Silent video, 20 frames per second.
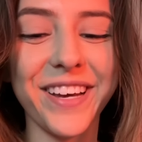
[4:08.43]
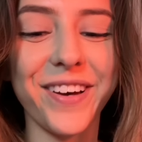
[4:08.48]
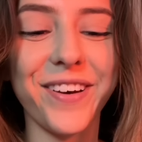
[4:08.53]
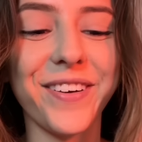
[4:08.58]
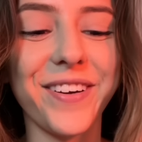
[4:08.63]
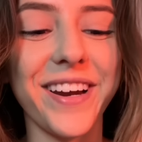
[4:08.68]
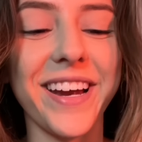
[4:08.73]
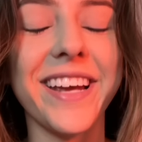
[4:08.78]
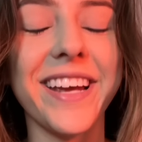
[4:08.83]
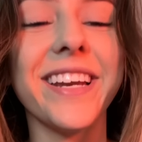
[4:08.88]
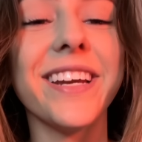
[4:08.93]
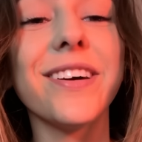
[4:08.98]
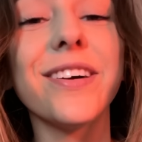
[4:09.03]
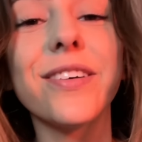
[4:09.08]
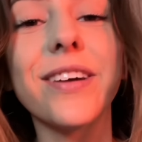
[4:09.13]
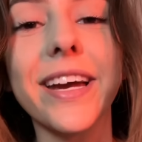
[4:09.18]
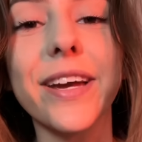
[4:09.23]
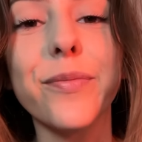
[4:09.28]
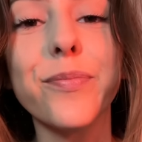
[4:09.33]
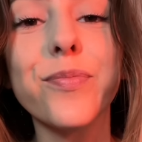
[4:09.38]
All right,
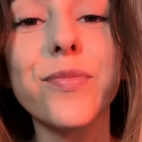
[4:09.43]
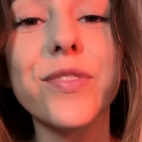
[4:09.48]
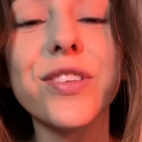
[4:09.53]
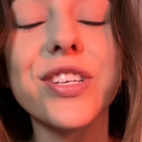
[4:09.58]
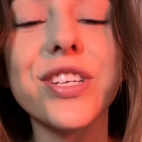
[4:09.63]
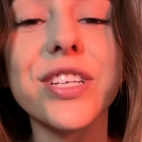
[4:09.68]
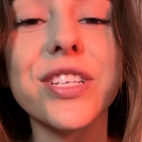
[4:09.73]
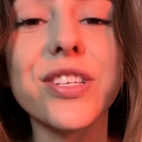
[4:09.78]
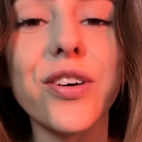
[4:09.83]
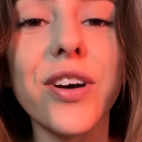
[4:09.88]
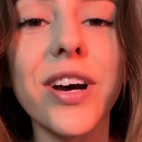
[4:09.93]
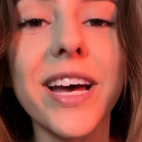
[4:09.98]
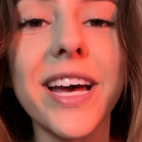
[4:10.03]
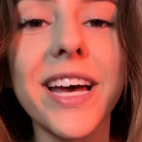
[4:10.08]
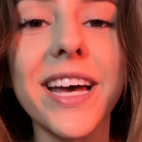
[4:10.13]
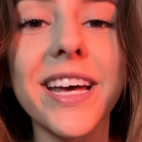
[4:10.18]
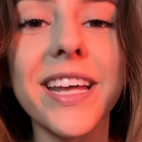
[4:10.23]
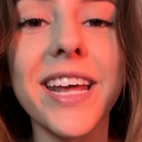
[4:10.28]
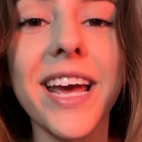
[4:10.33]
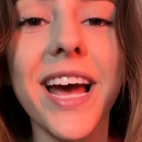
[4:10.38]
okay. Just go
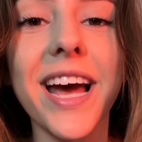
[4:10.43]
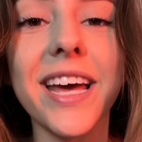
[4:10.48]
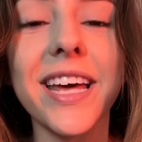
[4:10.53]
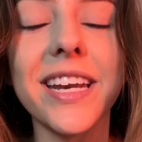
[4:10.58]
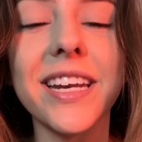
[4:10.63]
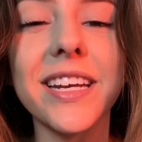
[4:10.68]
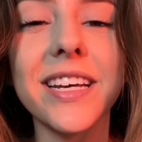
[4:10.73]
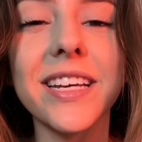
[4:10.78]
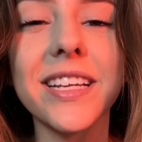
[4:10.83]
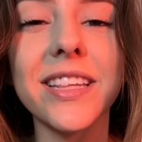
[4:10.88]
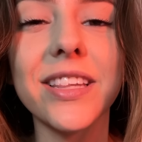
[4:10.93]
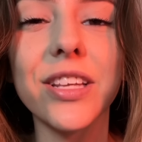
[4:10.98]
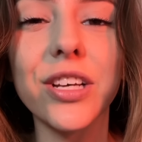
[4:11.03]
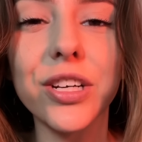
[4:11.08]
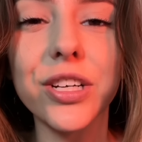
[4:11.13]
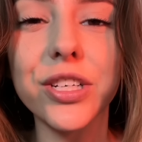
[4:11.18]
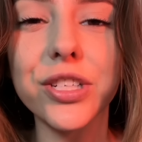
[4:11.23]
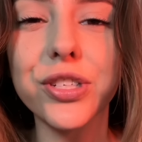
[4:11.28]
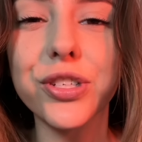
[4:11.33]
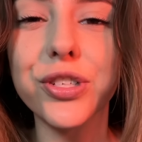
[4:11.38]
ahead and
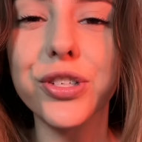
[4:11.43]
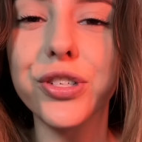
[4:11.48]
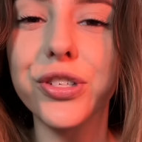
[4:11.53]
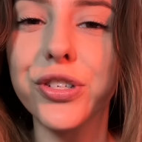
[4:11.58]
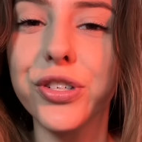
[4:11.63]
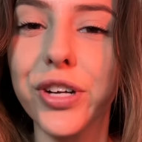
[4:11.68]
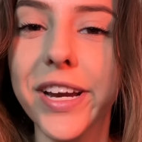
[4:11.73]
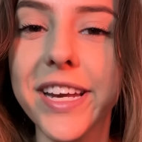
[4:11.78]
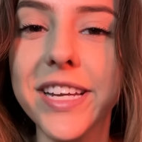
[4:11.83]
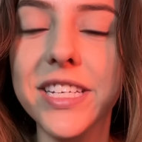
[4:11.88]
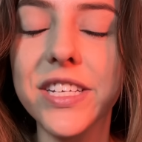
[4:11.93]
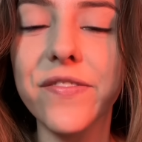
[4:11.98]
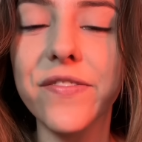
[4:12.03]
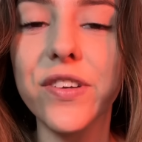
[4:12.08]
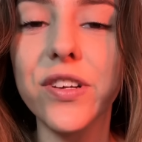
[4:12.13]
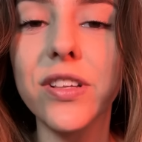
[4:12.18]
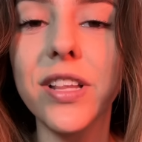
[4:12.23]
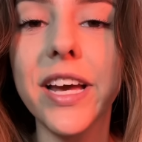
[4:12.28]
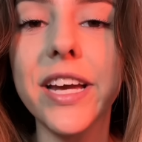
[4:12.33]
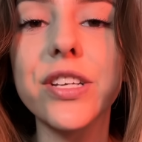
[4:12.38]
look straight if
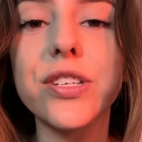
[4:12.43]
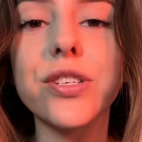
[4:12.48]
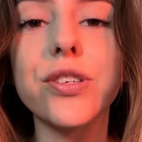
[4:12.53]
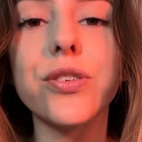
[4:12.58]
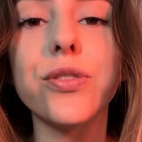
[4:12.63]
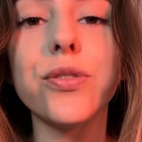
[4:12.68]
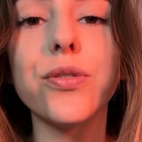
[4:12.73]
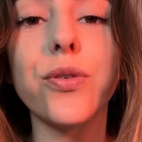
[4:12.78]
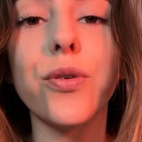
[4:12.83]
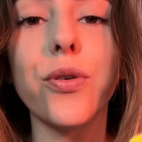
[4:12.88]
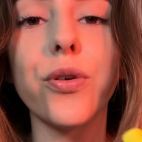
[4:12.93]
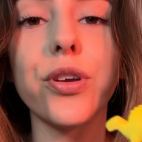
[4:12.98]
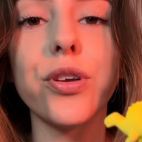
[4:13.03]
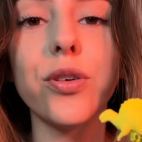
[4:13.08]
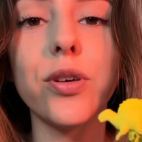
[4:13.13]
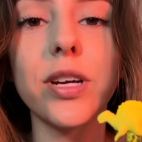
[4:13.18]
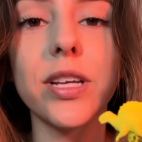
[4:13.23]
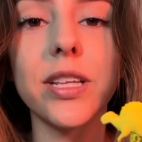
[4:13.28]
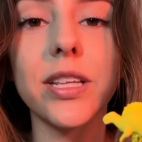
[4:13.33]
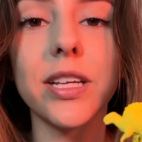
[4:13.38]
you'd like to, or
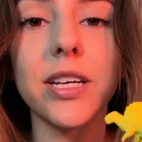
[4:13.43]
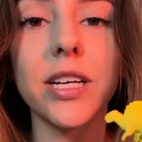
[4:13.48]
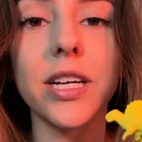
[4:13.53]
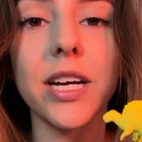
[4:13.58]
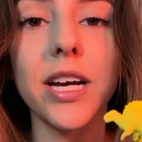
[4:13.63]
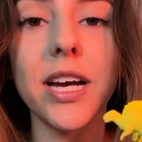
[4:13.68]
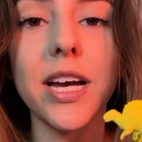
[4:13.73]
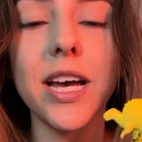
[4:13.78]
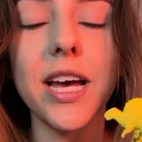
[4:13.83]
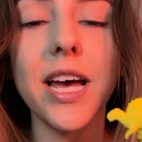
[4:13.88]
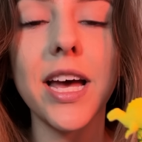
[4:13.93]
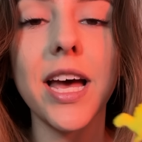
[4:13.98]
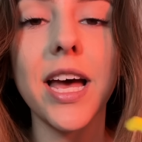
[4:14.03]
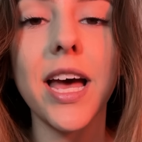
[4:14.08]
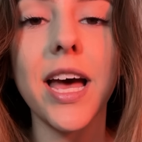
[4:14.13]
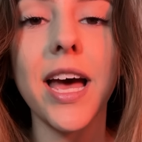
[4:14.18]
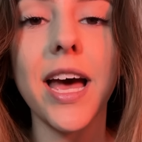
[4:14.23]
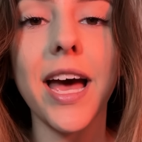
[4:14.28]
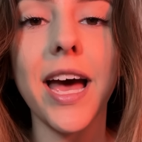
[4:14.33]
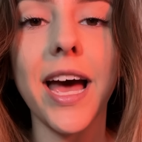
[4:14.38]
you can look
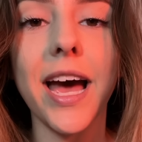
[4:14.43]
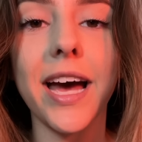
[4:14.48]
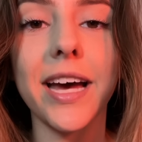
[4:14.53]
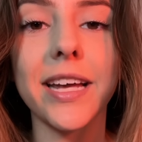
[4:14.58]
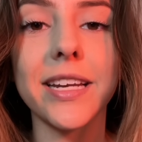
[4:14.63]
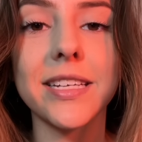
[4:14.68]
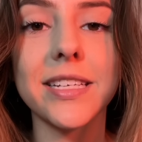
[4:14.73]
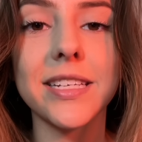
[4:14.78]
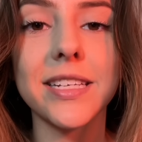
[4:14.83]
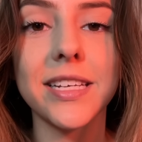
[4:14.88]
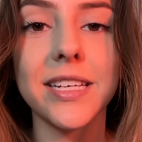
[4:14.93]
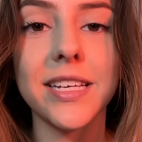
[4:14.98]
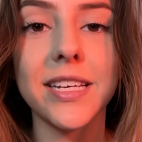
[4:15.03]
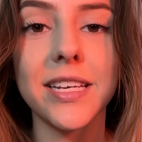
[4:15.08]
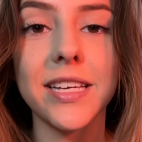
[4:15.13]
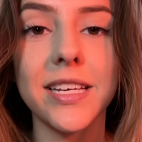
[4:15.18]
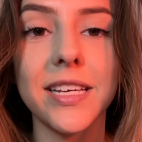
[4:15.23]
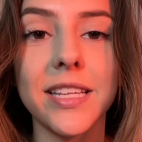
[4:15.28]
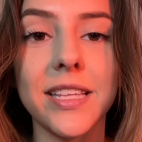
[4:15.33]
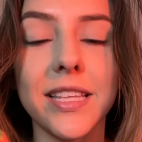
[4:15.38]
at
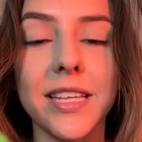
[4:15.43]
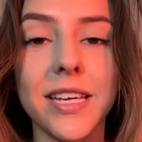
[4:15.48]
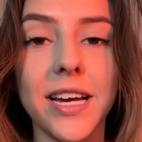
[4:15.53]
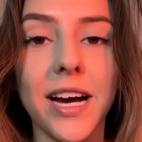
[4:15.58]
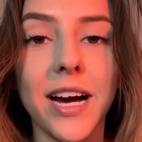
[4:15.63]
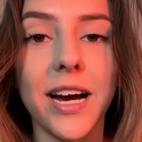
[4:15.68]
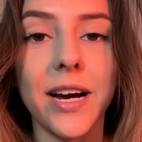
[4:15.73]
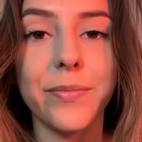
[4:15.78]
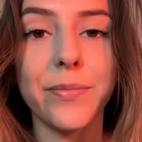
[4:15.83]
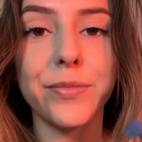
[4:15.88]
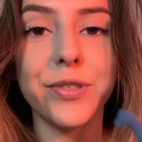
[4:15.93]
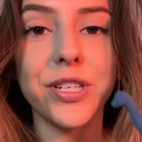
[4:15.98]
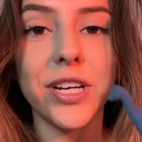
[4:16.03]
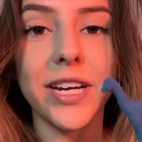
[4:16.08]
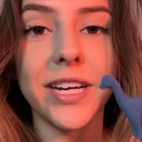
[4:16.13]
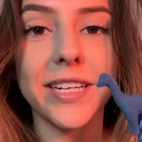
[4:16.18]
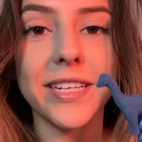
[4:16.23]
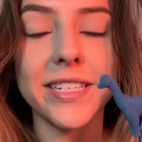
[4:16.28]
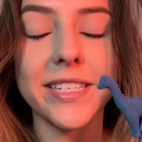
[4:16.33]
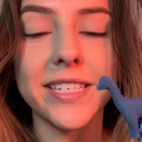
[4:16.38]
the
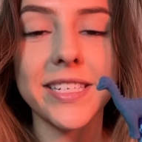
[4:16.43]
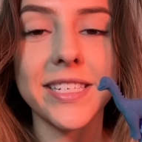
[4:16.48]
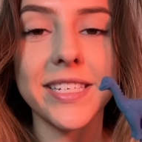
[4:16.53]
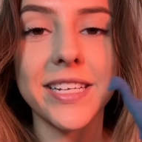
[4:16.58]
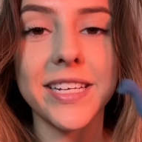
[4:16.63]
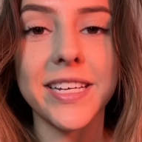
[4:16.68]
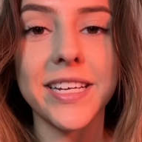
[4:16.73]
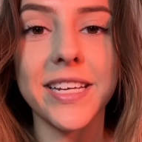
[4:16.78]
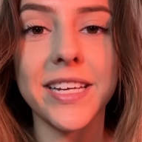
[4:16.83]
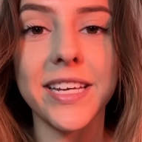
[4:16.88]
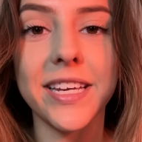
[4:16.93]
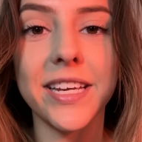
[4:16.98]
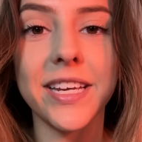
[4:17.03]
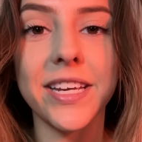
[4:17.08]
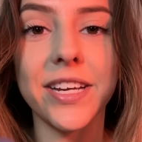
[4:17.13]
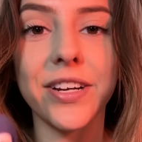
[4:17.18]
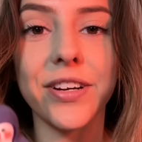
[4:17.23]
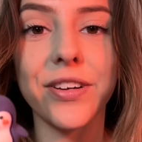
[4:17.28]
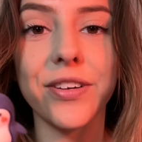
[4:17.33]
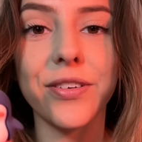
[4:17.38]
objects
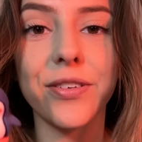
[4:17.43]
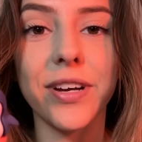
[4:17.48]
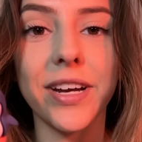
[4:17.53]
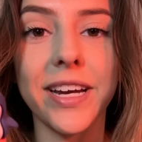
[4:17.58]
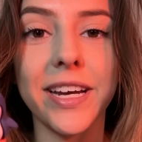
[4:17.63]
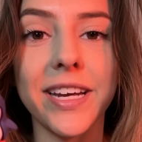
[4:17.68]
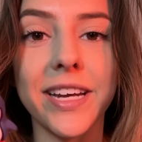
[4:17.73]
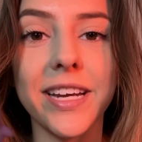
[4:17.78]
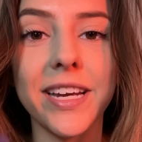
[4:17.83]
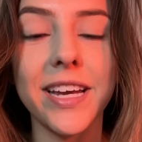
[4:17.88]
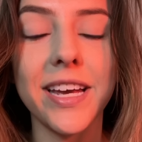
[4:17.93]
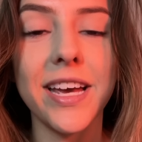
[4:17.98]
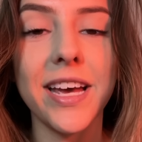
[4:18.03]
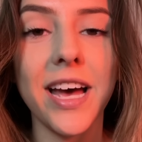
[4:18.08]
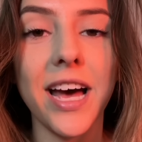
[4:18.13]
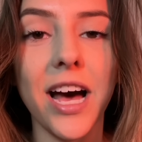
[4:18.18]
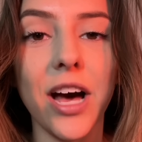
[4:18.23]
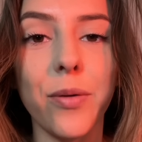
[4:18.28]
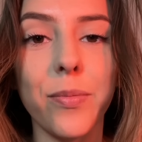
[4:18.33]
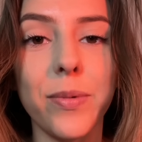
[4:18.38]
here, okay?
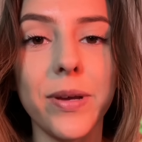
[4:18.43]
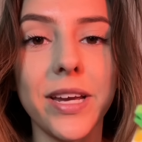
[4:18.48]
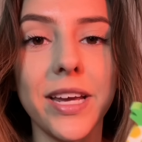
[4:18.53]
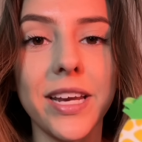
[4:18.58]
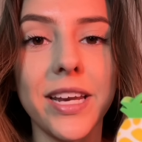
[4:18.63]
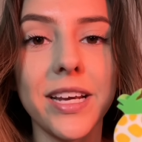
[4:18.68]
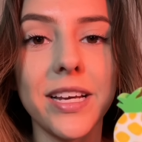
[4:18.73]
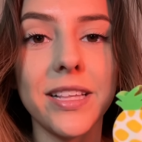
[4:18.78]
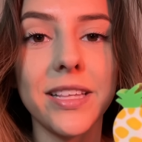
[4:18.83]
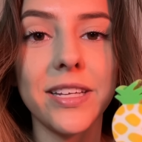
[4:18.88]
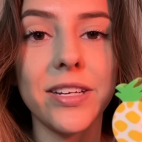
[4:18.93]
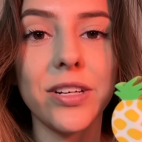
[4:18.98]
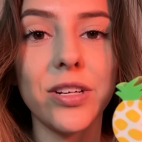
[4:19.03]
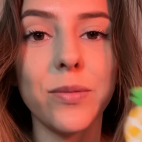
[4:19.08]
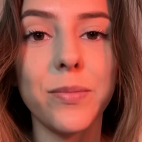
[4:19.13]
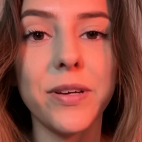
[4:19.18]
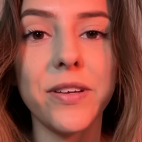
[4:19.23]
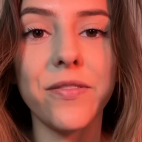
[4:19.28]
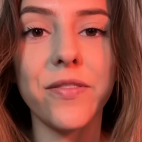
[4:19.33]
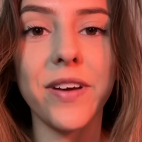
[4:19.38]
I'll be getting a little
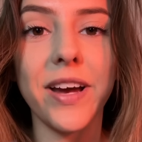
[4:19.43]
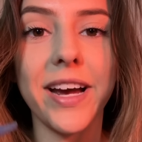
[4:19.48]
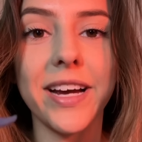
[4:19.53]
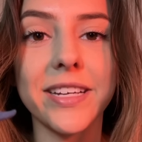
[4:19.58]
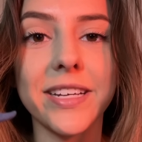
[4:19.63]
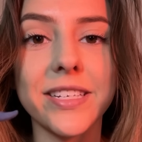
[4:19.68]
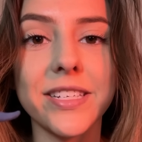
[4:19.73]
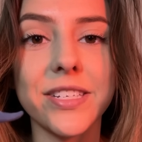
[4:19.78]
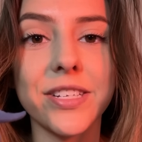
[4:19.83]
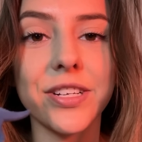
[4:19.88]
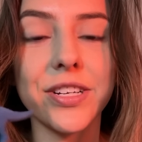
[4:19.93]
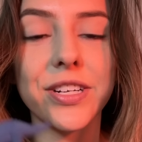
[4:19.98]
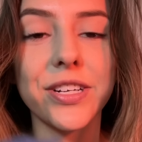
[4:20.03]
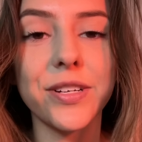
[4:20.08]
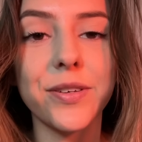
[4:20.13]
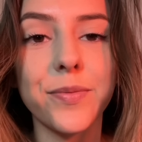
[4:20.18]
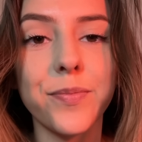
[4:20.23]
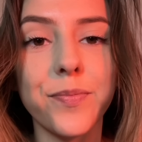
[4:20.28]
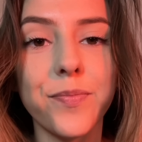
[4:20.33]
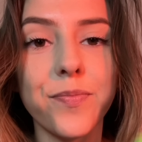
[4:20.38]
bit
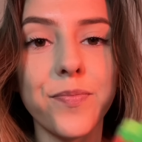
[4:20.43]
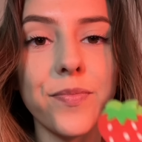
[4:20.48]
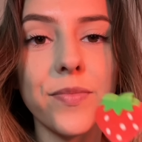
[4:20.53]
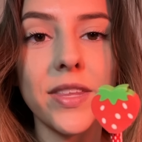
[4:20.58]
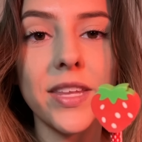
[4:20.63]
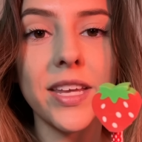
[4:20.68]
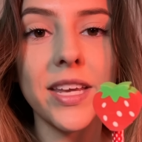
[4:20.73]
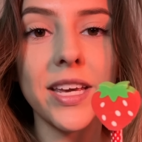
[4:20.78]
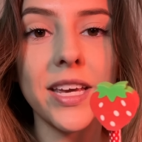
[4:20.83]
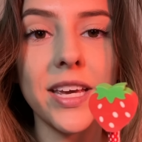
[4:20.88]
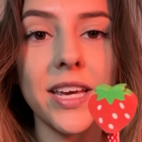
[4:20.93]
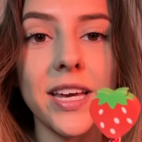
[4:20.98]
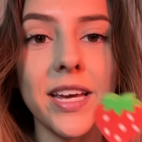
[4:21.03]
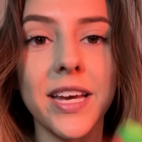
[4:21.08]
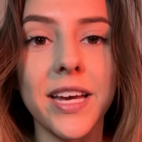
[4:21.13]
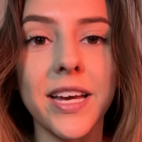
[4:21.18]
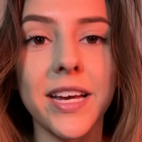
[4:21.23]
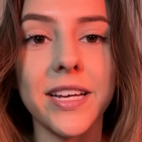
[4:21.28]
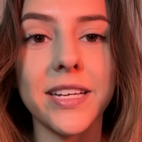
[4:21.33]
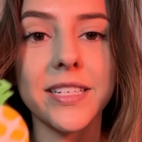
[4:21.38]
faster
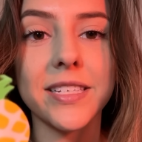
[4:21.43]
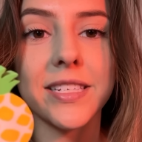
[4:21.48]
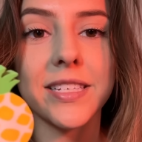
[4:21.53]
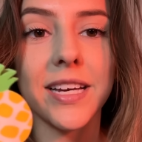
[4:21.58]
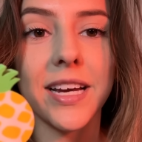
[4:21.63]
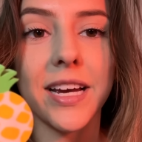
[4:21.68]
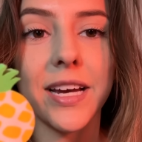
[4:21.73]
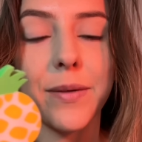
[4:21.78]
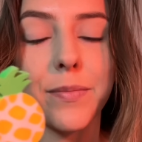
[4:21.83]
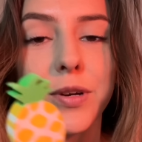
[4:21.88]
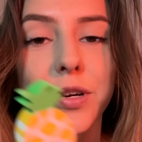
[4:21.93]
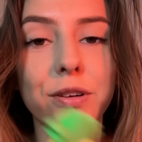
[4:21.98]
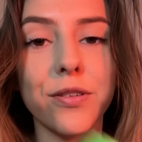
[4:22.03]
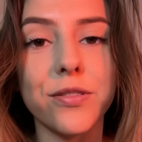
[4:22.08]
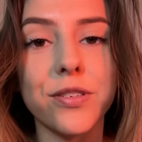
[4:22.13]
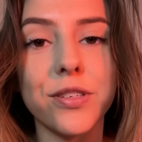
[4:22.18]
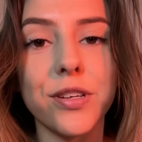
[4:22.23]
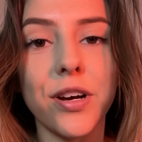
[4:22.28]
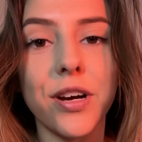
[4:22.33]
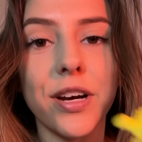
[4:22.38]
as time
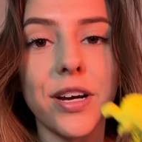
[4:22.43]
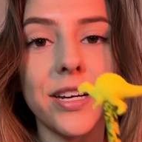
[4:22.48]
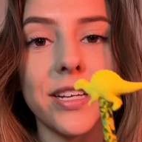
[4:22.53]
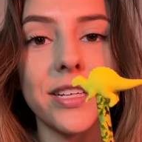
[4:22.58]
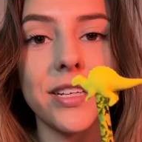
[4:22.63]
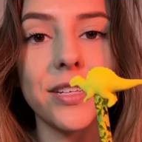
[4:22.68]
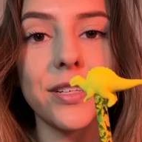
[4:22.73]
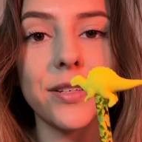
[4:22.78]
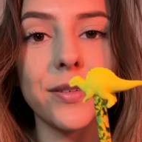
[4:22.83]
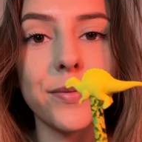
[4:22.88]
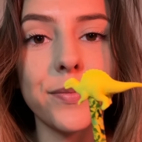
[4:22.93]
goes on.